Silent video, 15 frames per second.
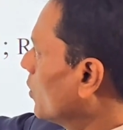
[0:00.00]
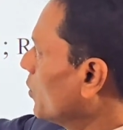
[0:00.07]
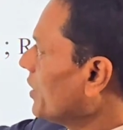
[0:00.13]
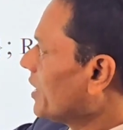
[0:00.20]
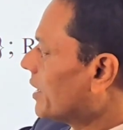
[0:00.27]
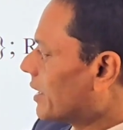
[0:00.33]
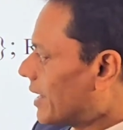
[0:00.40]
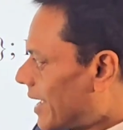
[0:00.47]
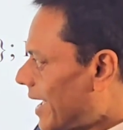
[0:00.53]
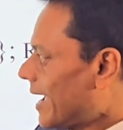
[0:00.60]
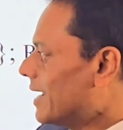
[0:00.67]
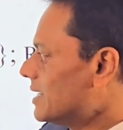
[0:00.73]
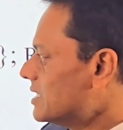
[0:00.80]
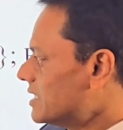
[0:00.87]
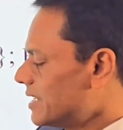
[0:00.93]
We
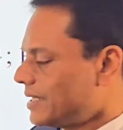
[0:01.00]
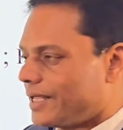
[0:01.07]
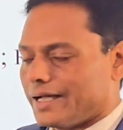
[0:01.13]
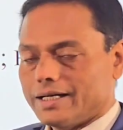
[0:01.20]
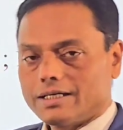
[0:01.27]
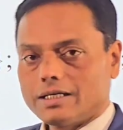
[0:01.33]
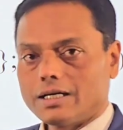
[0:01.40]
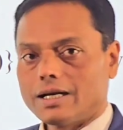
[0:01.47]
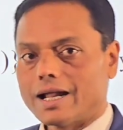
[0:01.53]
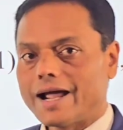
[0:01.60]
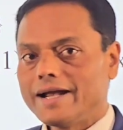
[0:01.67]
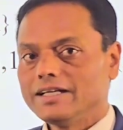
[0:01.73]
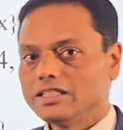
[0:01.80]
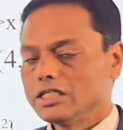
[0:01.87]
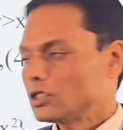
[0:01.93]
can say that
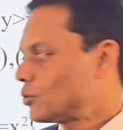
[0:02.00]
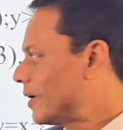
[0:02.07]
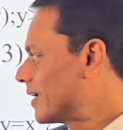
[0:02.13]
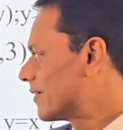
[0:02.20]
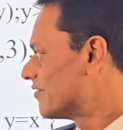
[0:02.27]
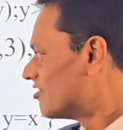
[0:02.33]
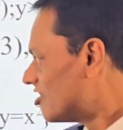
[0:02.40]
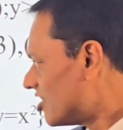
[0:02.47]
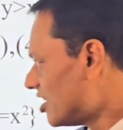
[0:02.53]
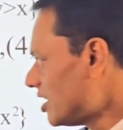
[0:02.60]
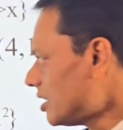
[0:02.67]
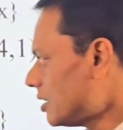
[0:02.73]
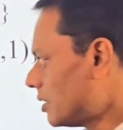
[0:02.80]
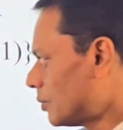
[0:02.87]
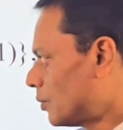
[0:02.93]
9 is the square of
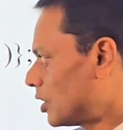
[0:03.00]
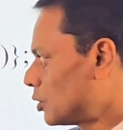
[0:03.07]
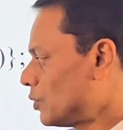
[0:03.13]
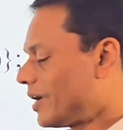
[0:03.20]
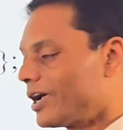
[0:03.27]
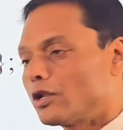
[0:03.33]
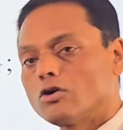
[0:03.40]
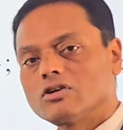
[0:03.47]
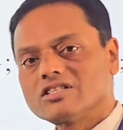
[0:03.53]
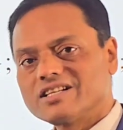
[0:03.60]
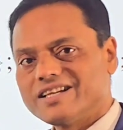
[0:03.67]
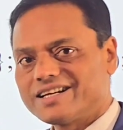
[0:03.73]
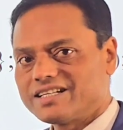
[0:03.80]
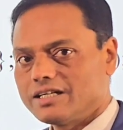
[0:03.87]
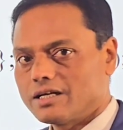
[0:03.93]
3, but we cannot
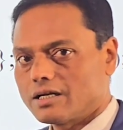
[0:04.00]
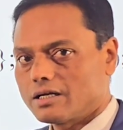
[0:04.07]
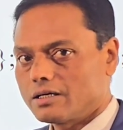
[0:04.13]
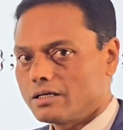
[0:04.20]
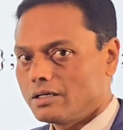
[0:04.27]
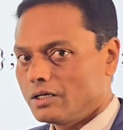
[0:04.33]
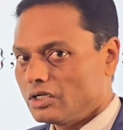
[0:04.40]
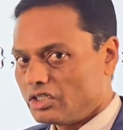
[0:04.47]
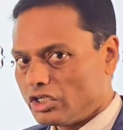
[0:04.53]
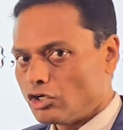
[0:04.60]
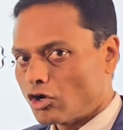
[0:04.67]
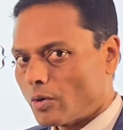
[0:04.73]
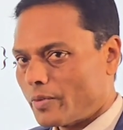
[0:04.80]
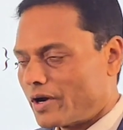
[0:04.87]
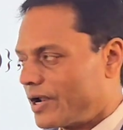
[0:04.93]
select here 3,
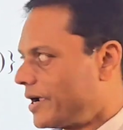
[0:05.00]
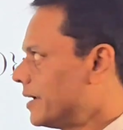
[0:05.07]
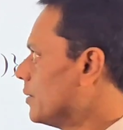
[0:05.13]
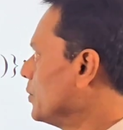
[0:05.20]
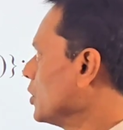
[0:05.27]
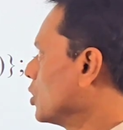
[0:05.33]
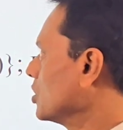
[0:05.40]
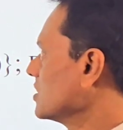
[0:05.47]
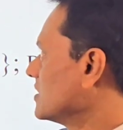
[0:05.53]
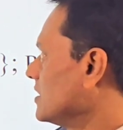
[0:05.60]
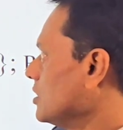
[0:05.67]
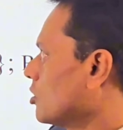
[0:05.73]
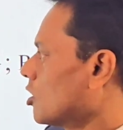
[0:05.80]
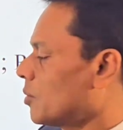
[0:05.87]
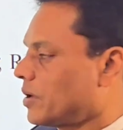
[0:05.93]
9 because
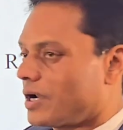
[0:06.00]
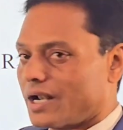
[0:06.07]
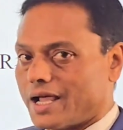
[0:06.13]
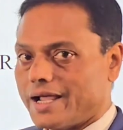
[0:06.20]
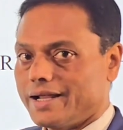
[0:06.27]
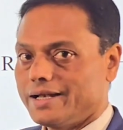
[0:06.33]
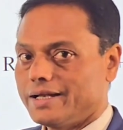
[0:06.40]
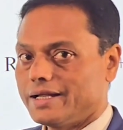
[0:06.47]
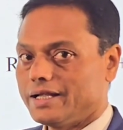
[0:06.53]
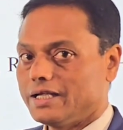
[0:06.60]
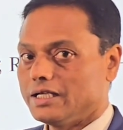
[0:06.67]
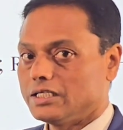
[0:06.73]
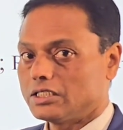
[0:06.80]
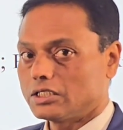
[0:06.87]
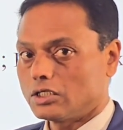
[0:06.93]
3, 9
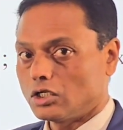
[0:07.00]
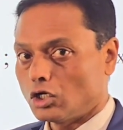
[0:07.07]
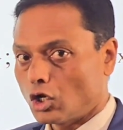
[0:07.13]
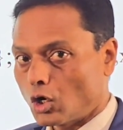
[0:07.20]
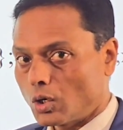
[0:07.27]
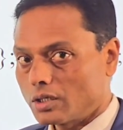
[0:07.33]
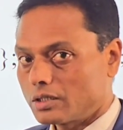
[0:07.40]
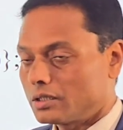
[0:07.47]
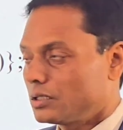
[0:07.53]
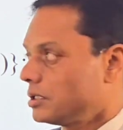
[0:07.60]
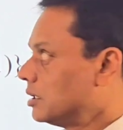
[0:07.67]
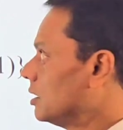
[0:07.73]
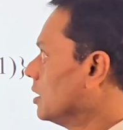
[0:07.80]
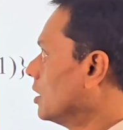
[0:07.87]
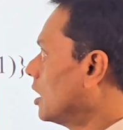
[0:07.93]
is not
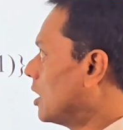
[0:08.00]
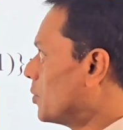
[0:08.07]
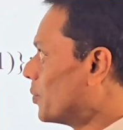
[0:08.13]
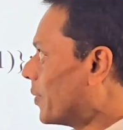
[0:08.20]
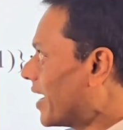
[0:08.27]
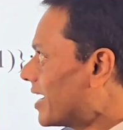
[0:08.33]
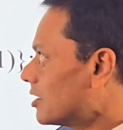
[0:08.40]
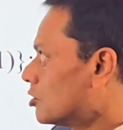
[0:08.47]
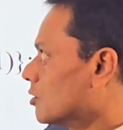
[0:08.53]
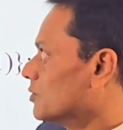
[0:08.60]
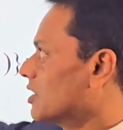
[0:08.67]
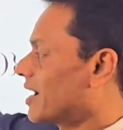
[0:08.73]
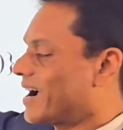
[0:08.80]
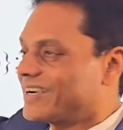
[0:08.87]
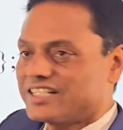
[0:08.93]
a part of
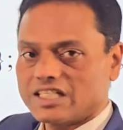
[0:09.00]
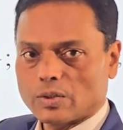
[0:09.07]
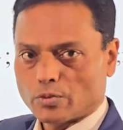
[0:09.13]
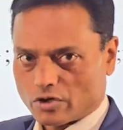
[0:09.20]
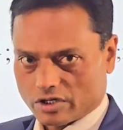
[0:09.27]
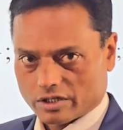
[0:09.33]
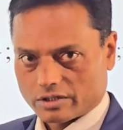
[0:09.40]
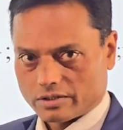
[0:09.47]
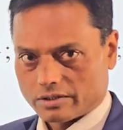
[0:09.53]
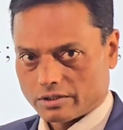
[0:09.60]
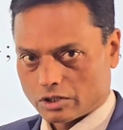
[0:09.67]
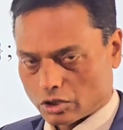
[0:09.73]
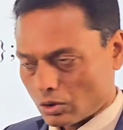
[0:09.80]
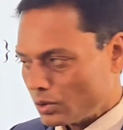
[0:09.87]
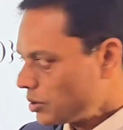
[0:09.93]
the Cartesian product.
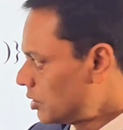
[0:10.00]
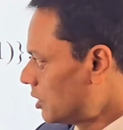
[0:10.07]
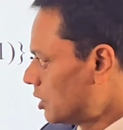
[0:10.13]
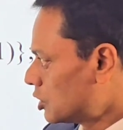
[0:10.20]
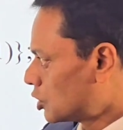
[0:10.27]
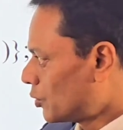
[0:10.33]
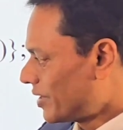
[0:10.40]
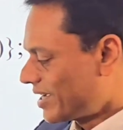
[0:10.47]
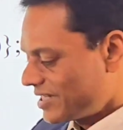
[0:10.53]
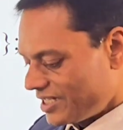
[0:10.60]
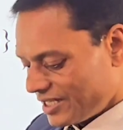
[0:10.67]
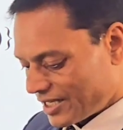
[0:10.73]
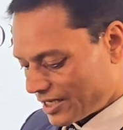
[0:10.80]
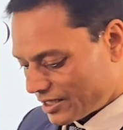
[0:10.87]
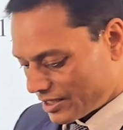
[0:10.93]
So we can say
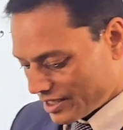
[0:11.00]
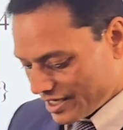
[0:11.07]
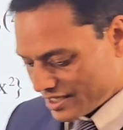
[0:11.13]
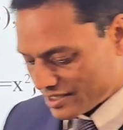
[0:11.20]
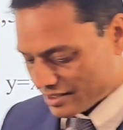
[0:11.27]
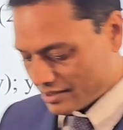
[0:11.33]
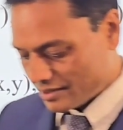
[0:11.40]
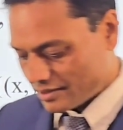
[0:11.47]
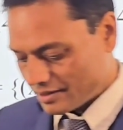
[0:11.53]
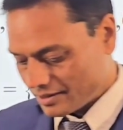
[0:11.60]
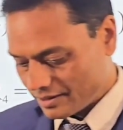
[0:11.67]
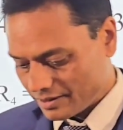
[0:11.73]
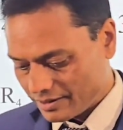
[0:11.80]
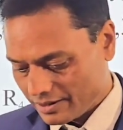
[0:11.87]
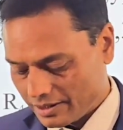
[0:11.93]
that relation
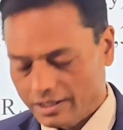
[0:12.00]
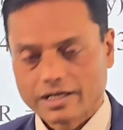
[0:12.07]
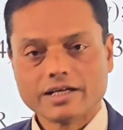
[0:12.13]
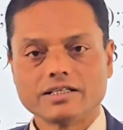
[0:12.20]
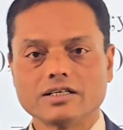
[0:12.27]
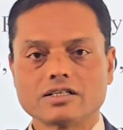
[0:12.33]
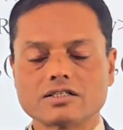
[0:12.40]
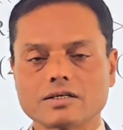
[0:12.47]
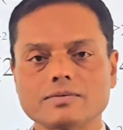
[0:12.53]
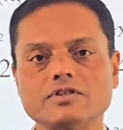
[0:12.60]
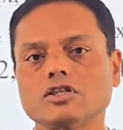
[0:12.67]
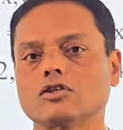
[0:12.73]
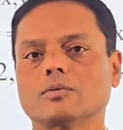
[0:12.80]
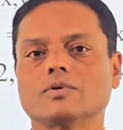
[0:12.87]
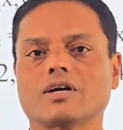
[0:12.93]
is the
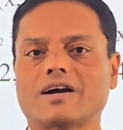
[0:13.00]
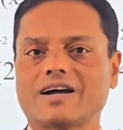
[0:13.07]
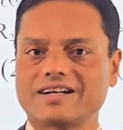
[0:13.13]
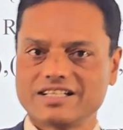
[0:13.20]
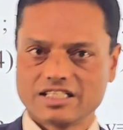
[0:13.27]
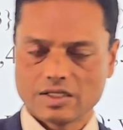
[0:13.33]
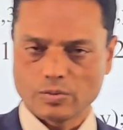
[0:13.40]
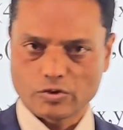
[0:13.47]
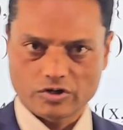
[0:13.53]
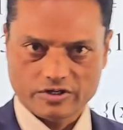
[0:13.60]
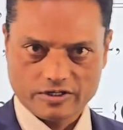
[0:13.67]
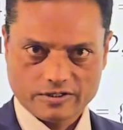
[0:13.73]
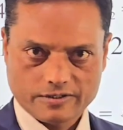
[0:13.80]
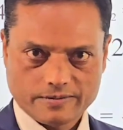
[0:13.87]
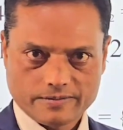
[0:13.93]
subset of the Cartesian
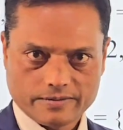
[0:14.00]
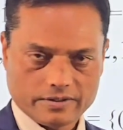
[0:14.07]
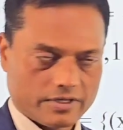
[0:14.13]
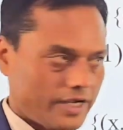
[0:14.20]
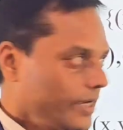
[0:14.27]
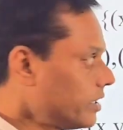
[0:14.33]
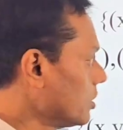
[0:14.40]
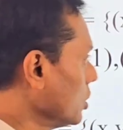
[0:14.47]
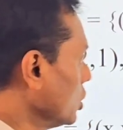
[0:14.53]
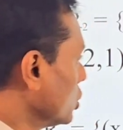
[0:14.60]
product, right?